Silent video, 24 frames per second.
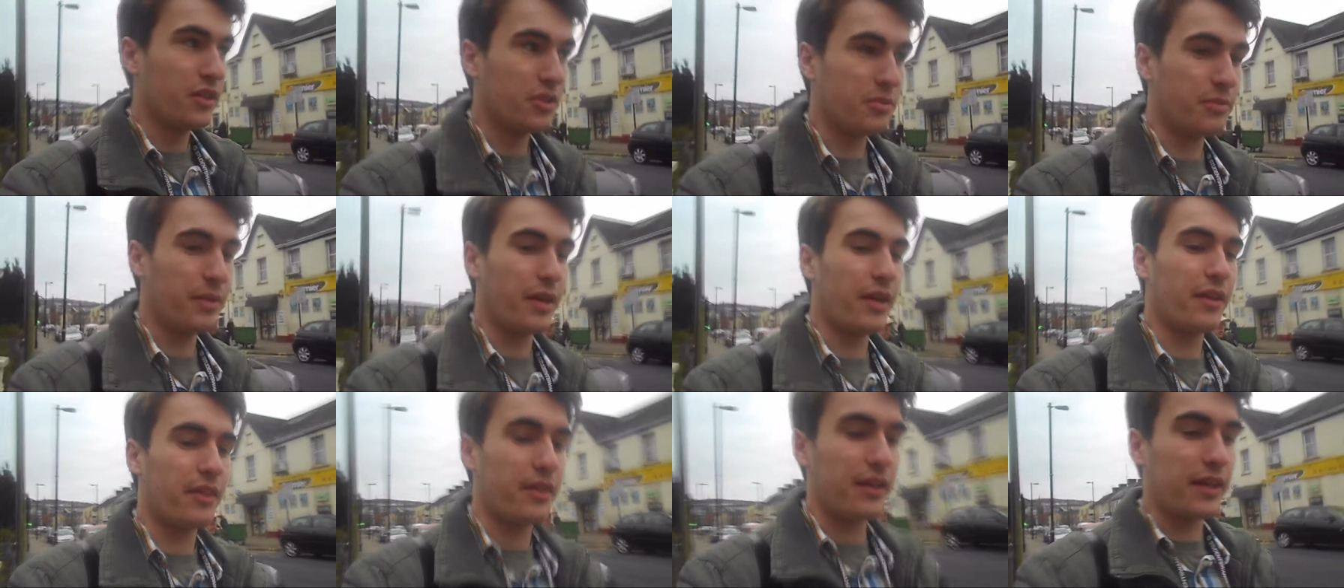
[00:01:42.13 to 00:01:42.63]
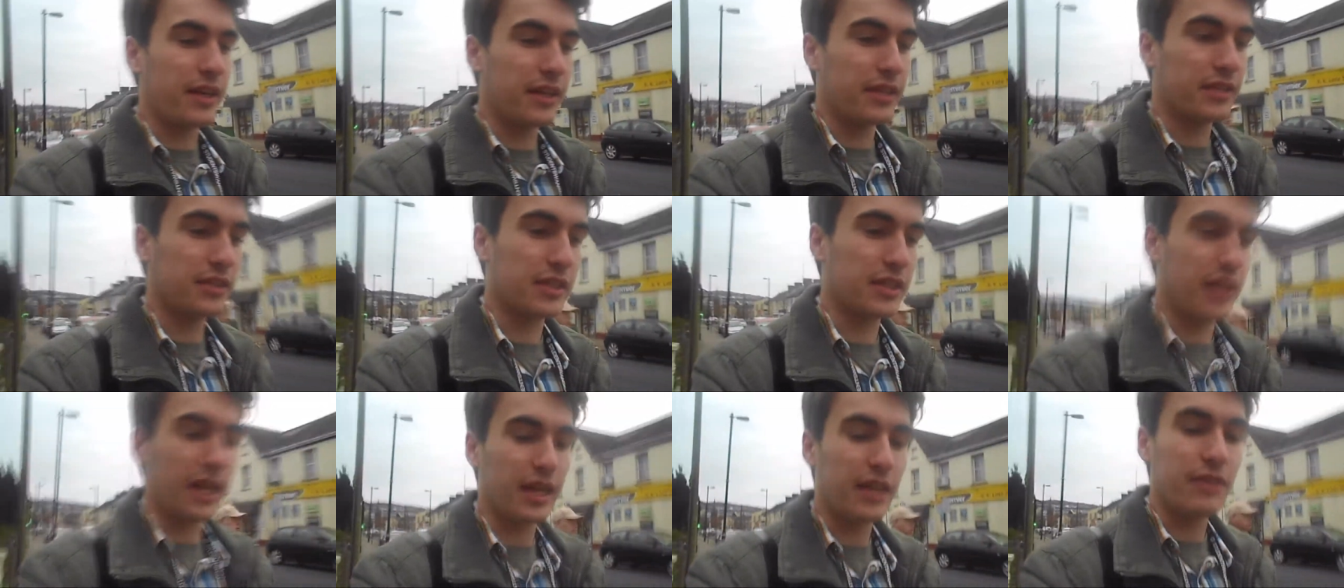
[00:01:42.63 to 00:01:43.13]
to me I think
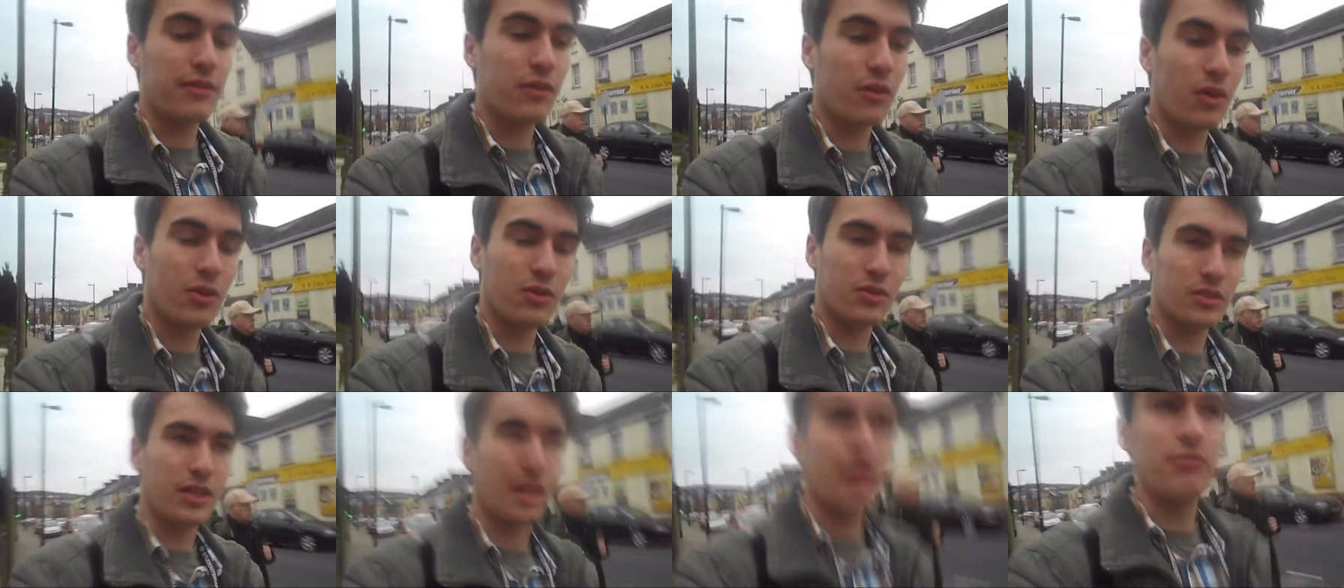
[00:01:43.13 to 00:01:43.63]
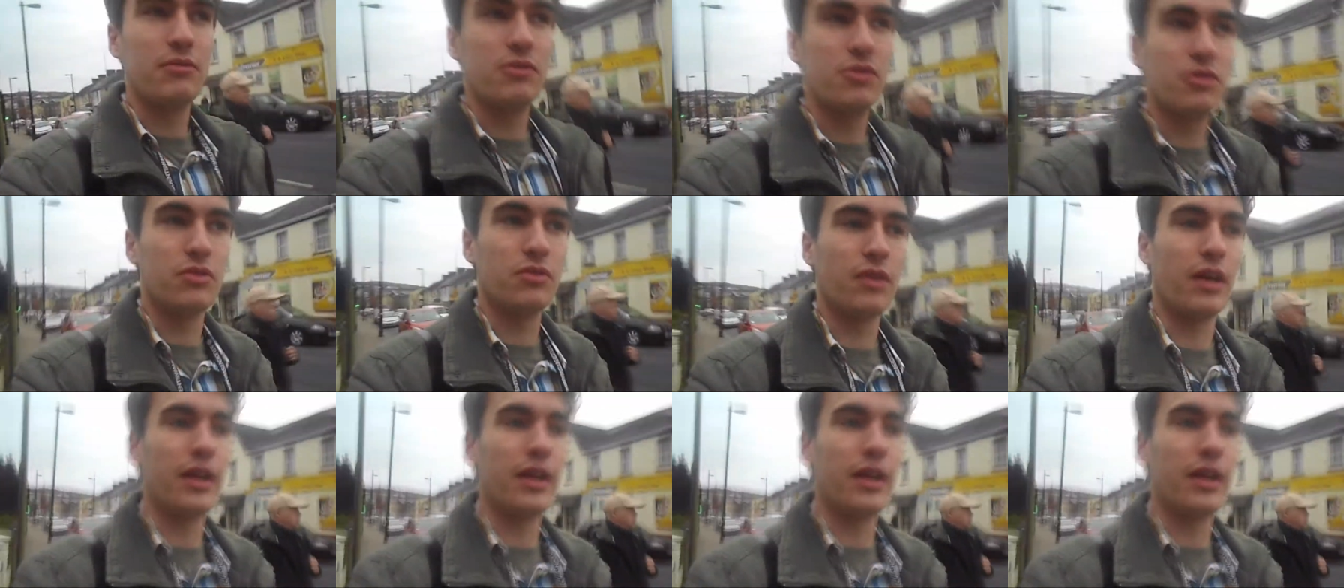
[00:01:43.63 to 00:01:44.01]
is kind of a wrong time to do.